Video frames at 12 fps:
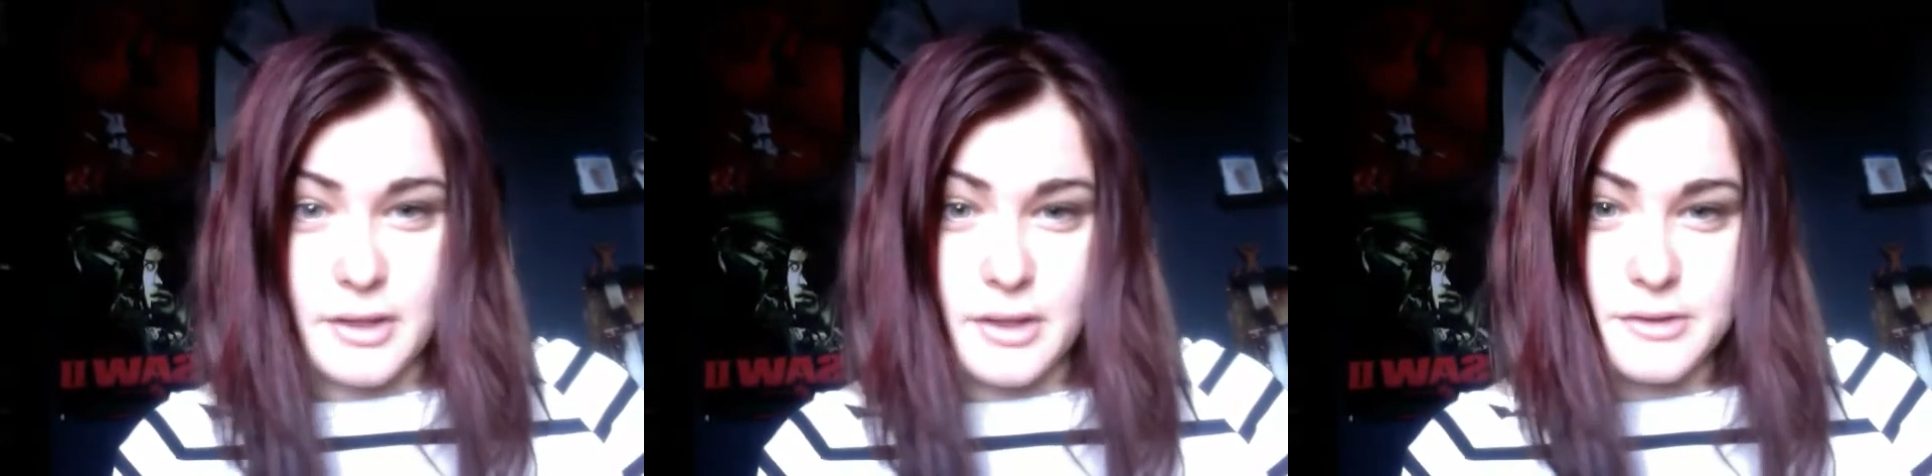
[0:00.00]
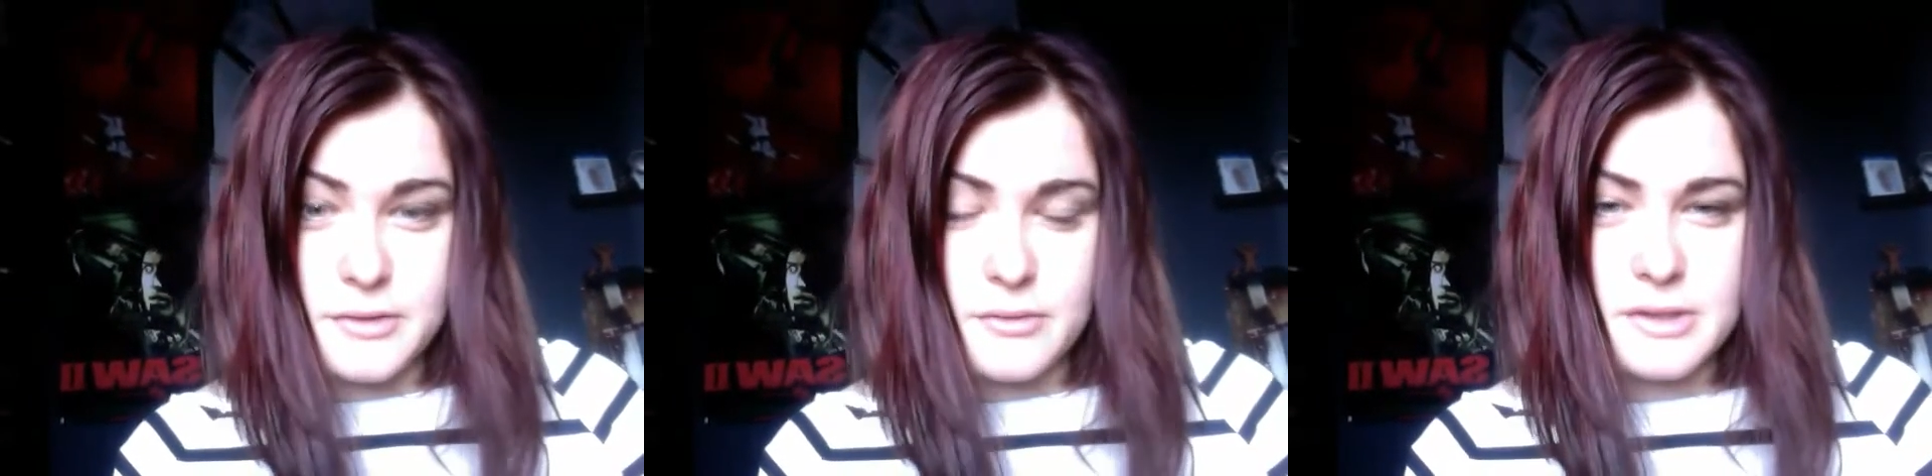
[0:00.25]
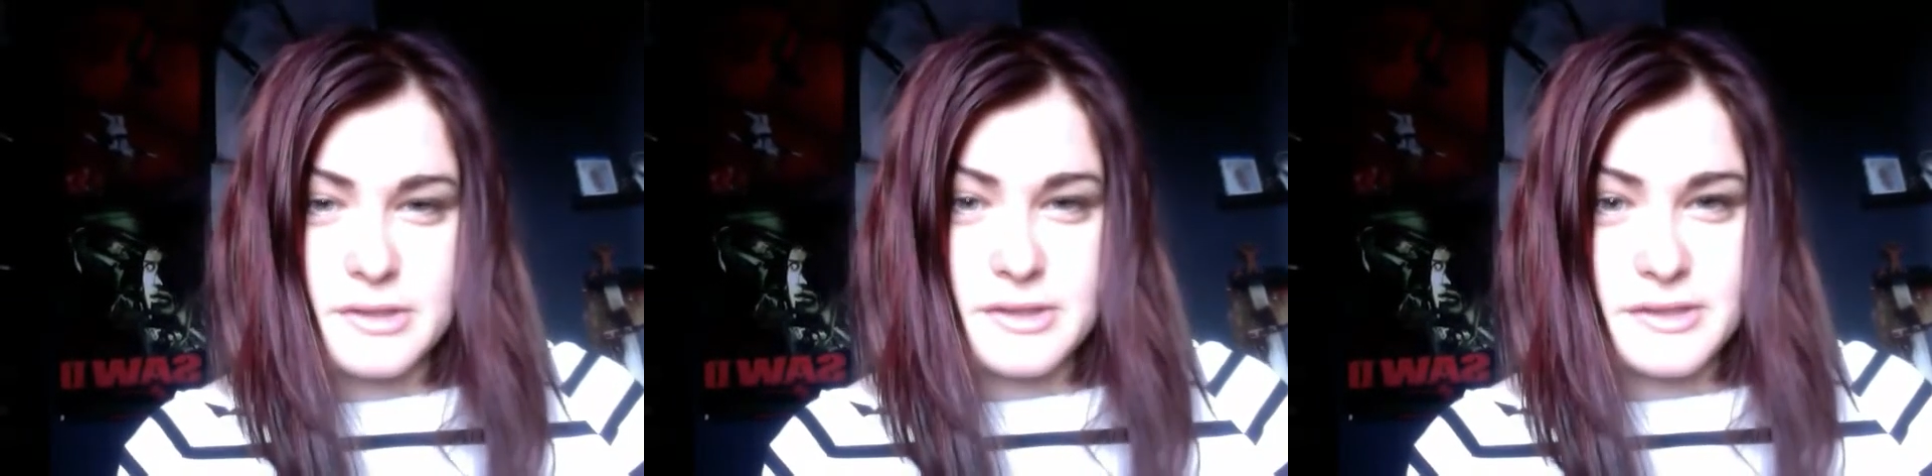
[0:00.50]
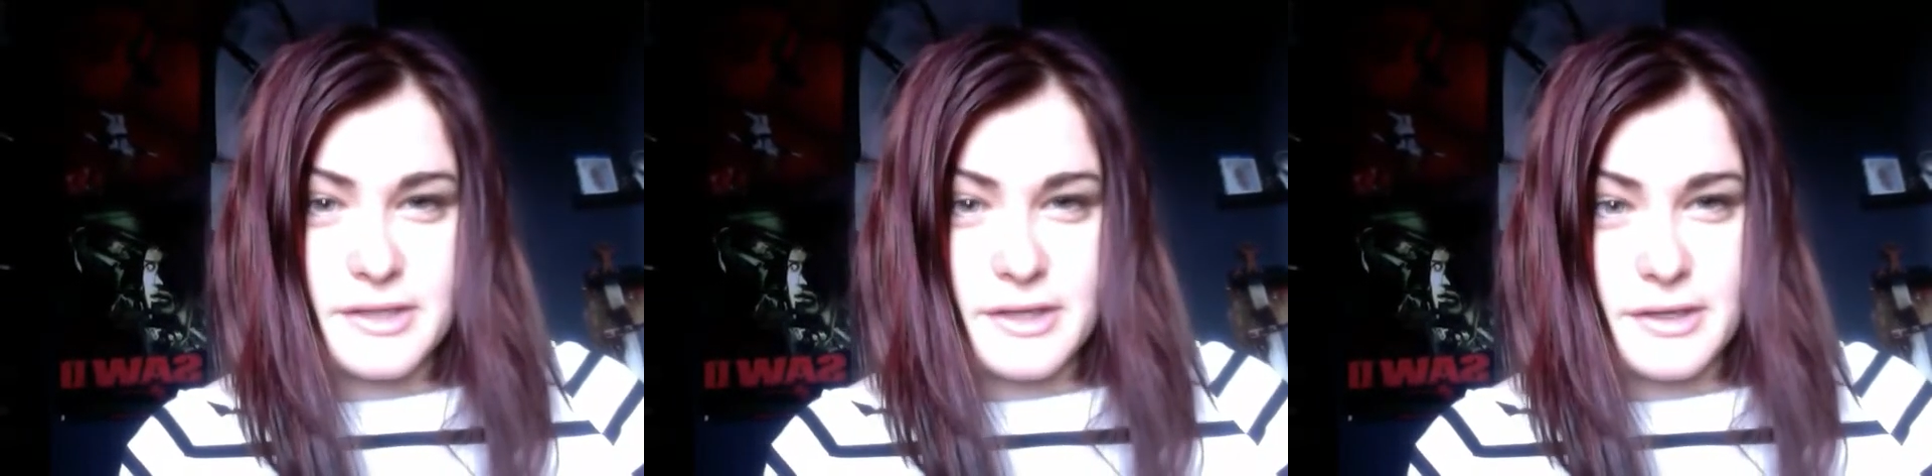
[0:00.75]
So this
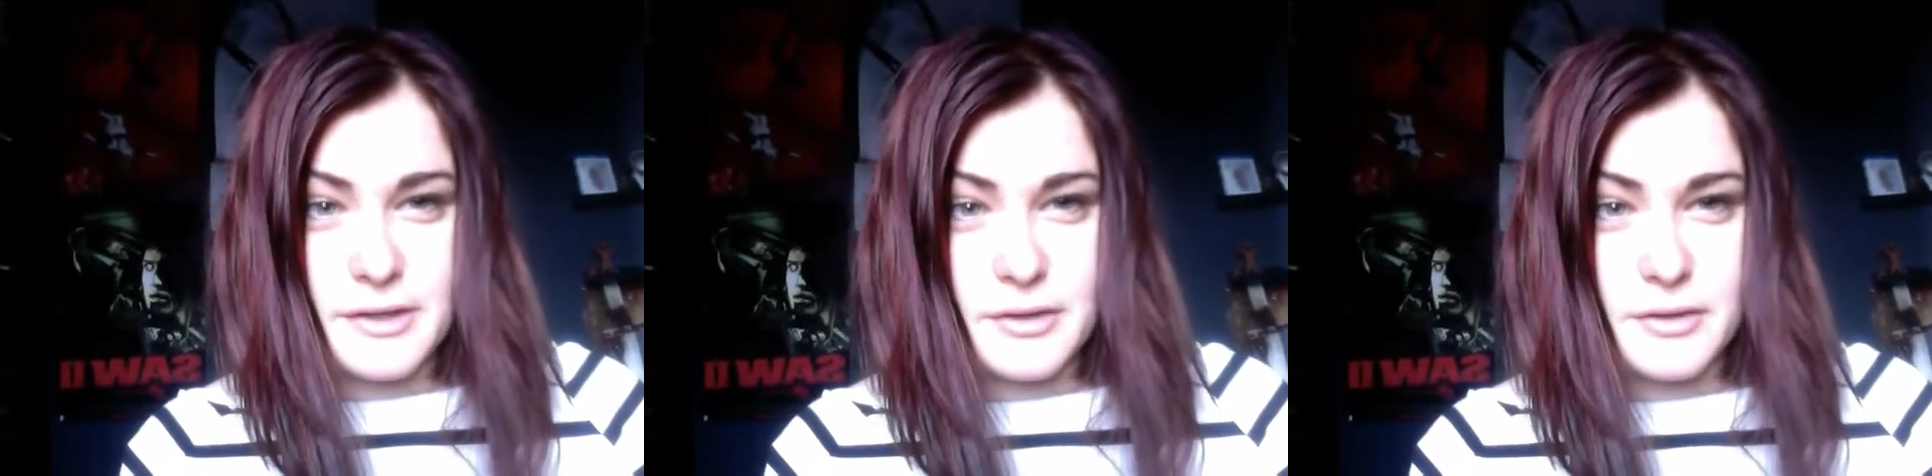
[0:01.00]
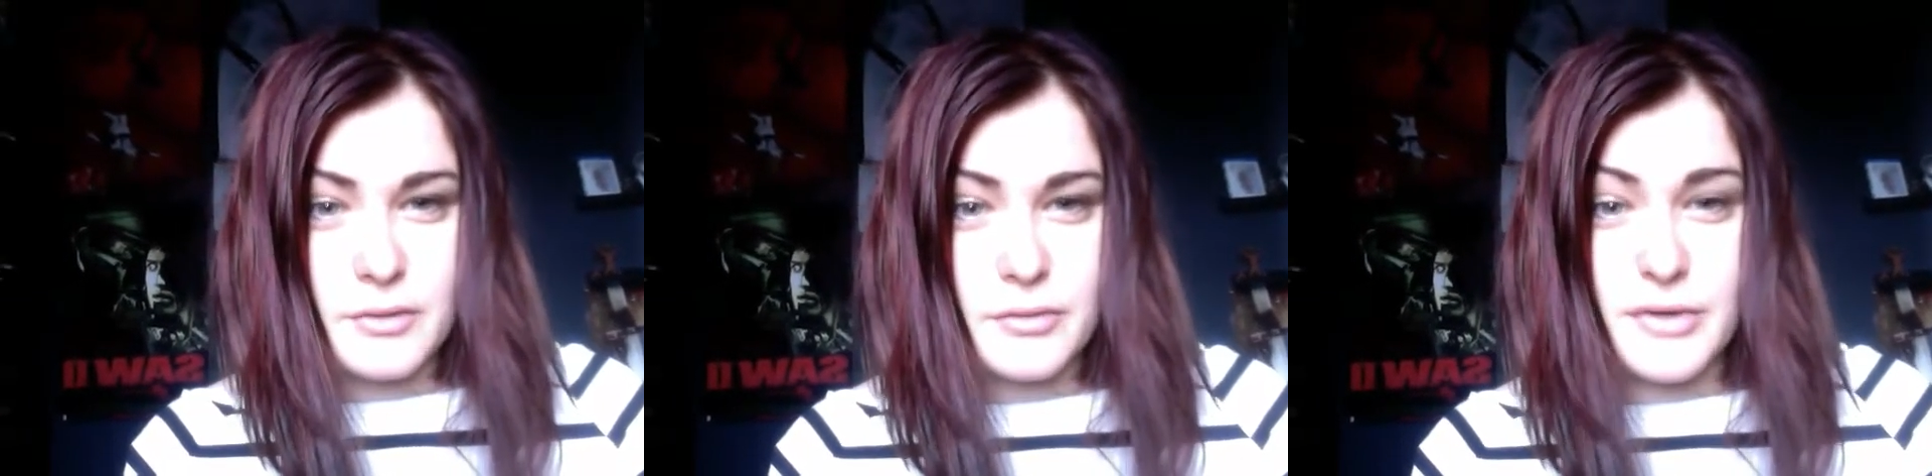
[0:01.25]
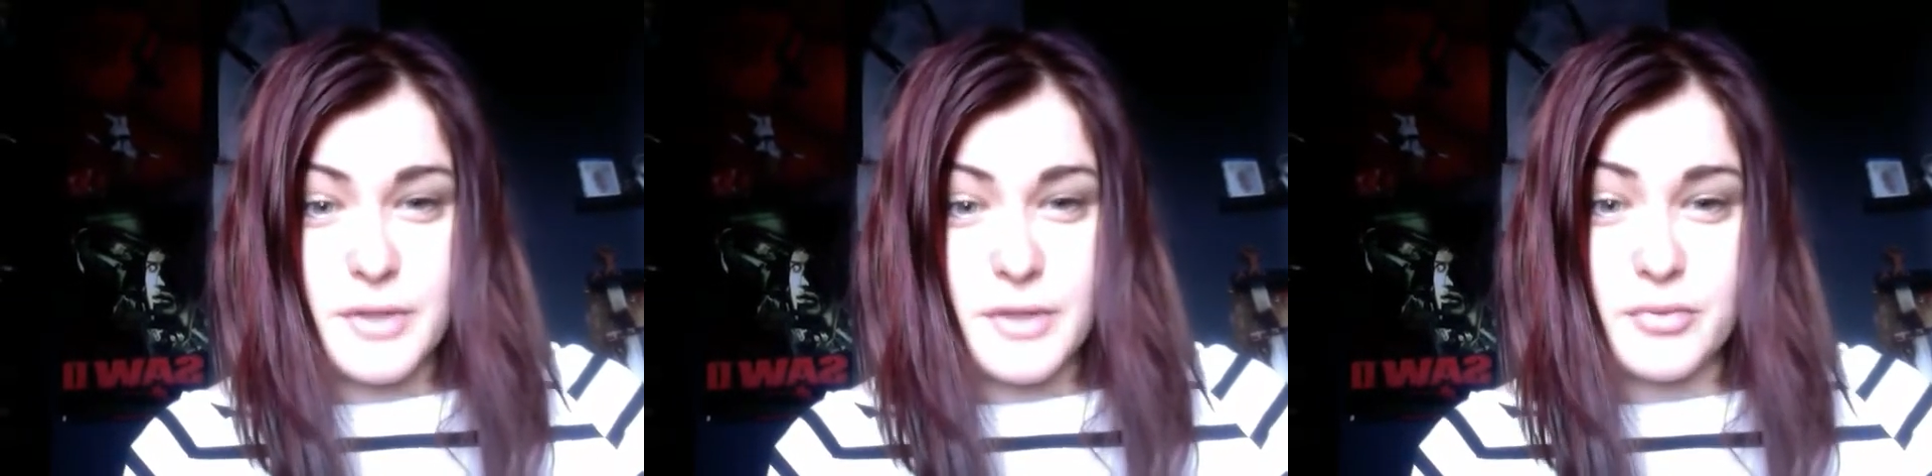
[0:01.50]
is a rape